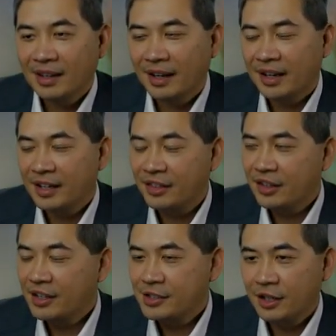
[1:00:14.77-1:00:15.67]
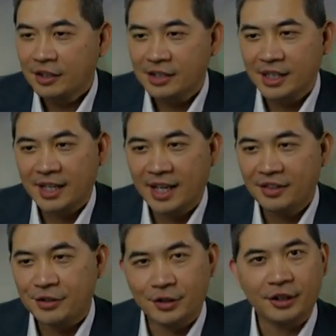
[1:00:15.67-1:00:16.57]
And I think I saw
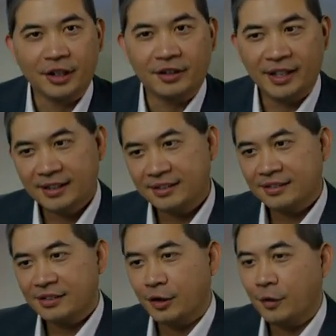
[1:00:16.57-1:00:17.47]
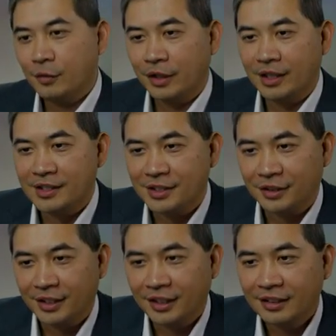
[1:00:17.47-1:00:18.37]
Diacanthus earlier, right? So hopefully he's still
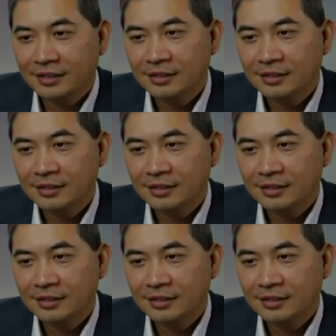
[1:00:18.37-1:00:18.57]
here.